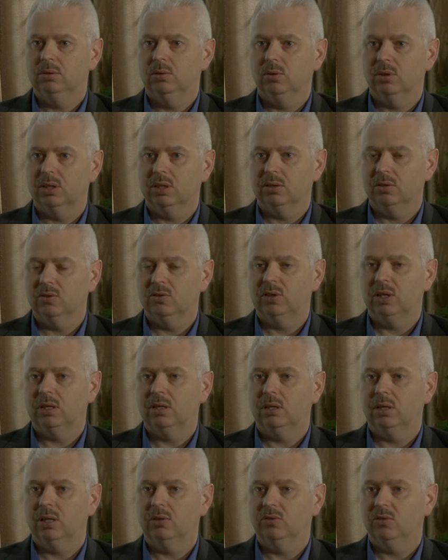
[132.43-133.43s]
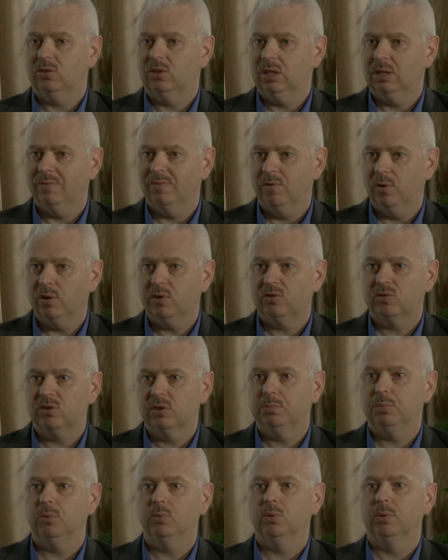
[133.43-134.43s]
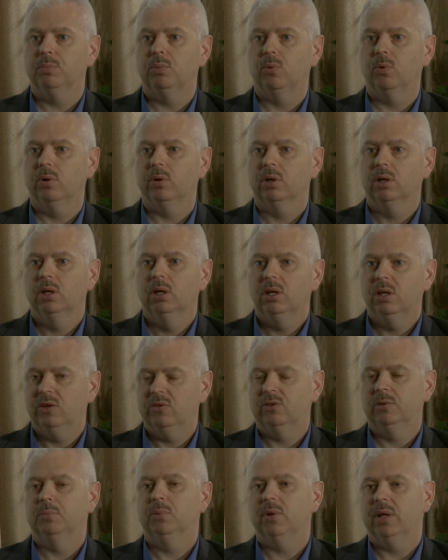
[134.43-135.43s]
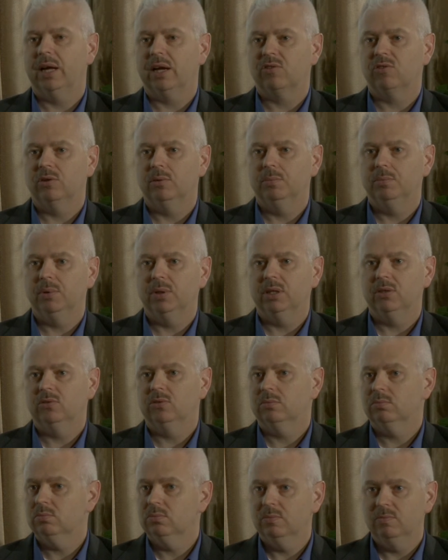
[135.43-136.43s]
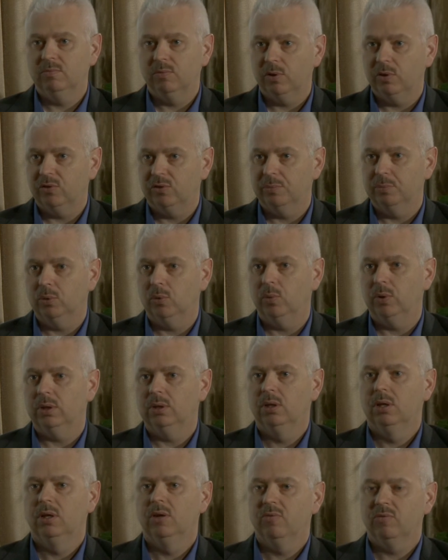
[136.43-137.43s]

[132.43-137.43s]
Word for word: look at this data and just get a very simple report, a simple action in place, very simple win.